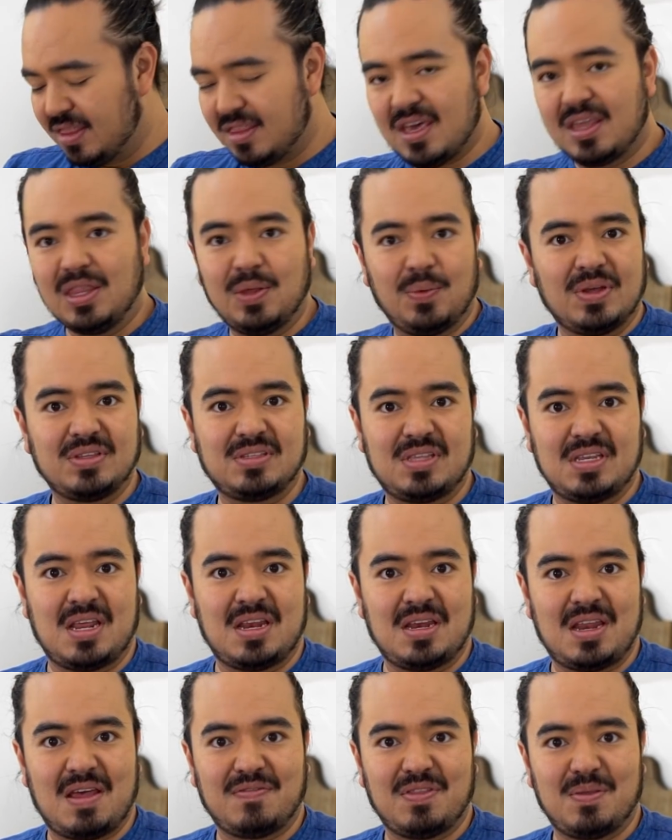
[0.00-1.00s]
they're the ones that
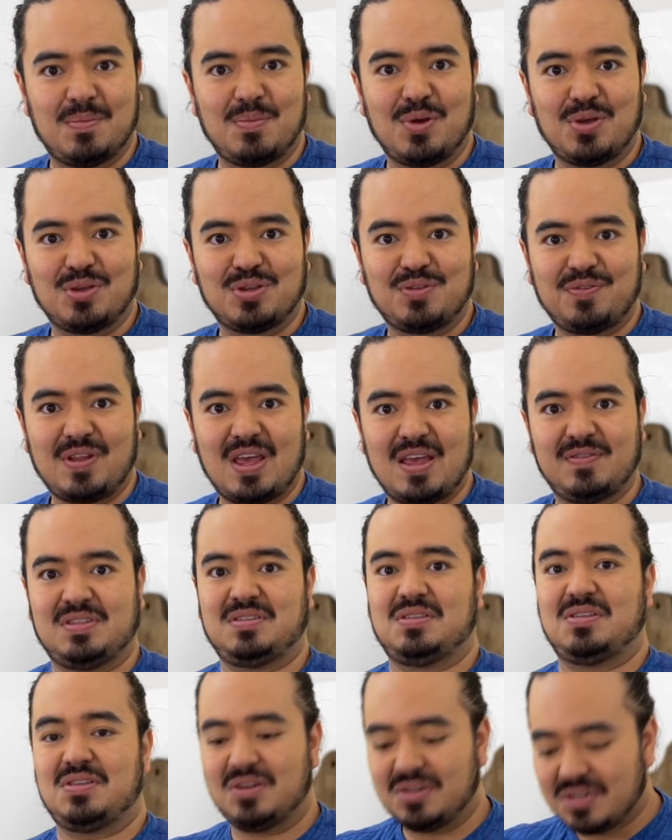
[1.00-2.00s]
tend to have the most flavors.
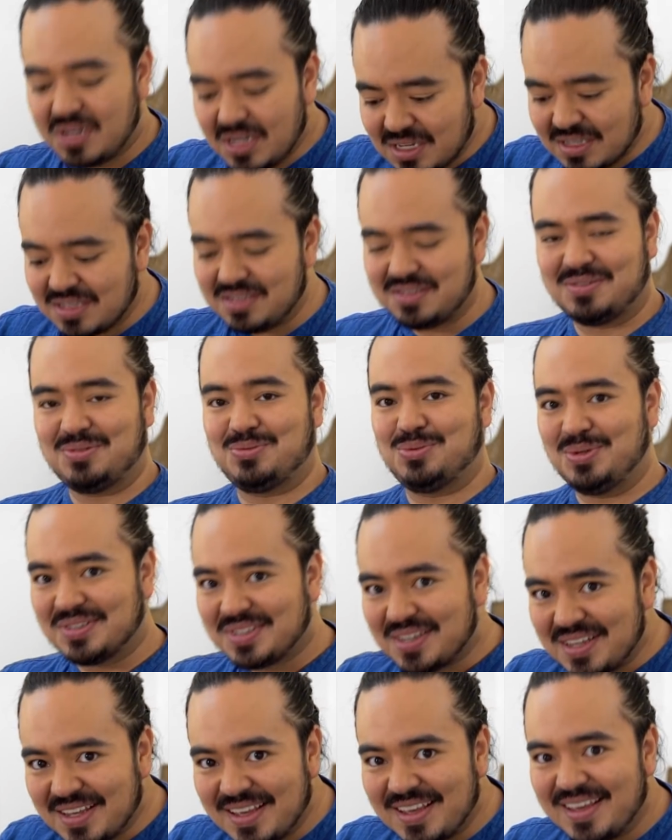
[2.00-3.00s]
And so chicken's
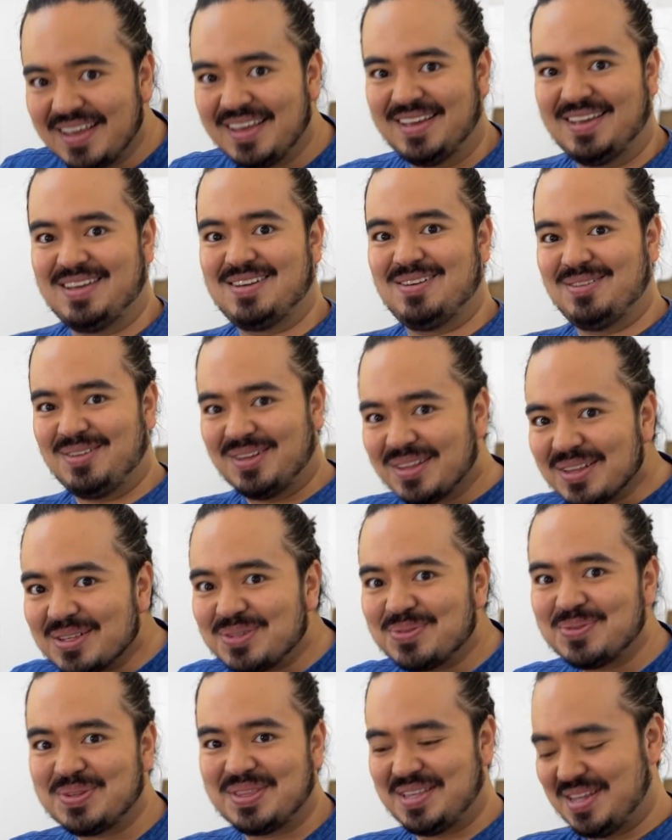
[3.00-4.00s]
always going like
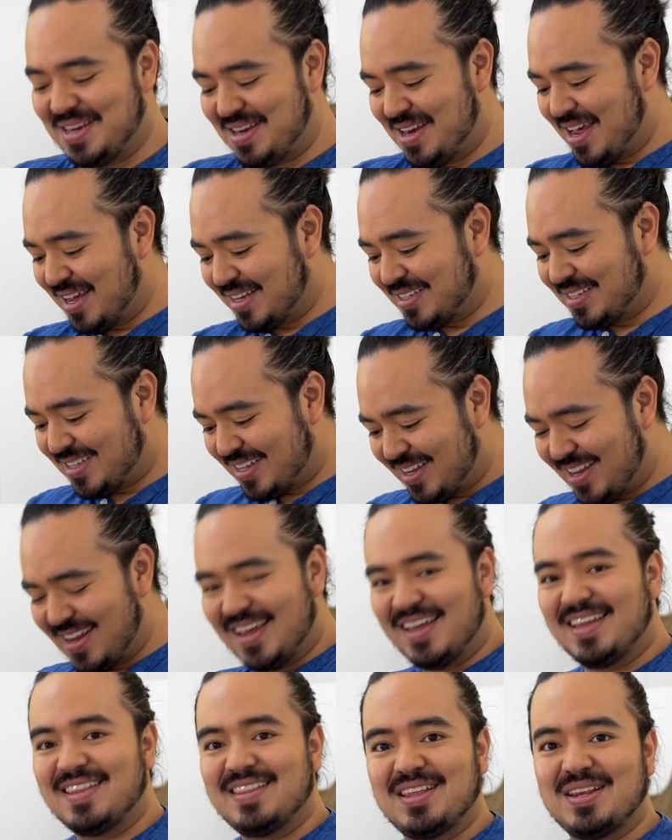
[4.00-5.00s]
this with their necks.
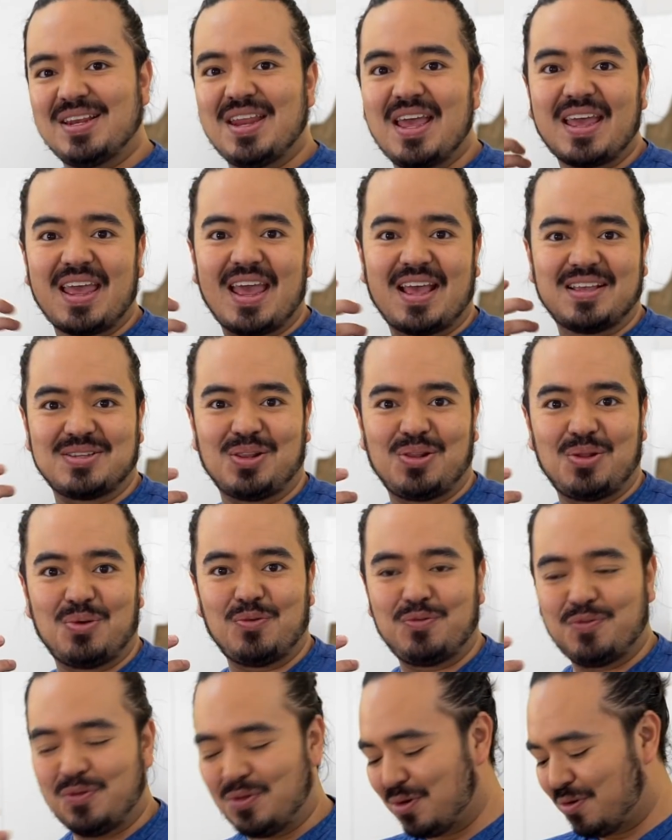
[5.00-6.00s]
The neck has an
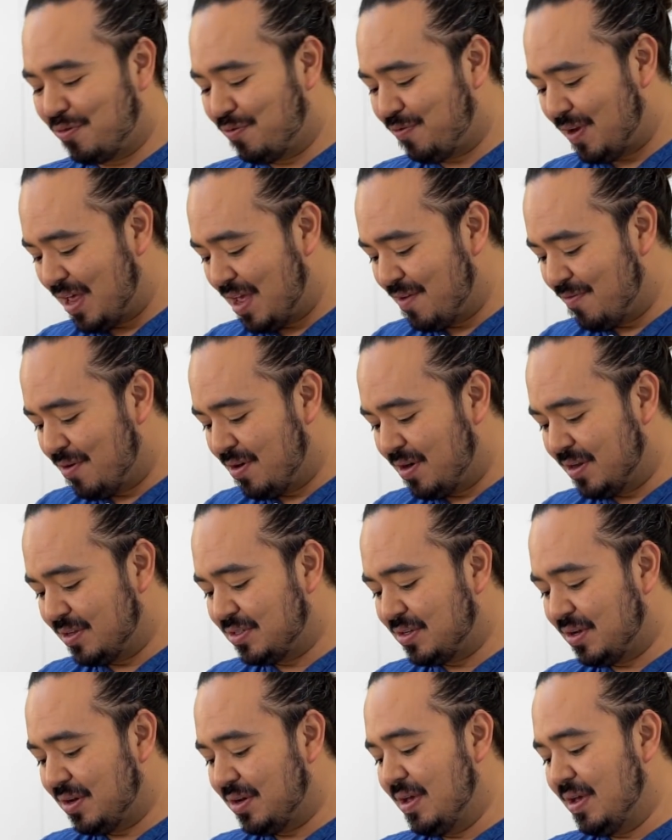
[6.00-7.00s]
awful lot of flavor in it. So